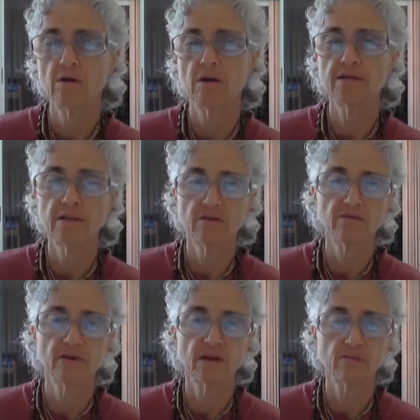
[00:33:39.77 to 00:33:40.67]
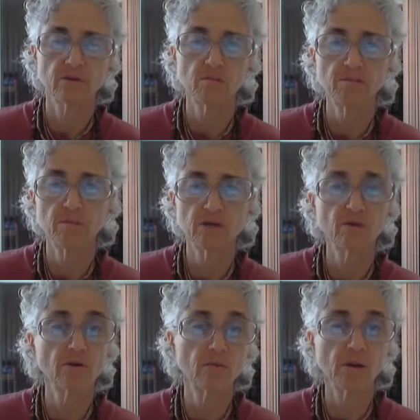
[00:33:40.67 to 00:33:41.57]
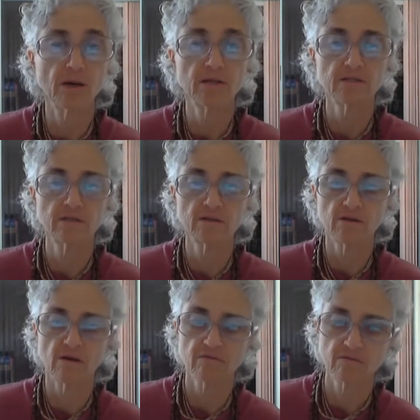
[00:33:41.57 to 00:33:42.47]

identifying with the material body as the self.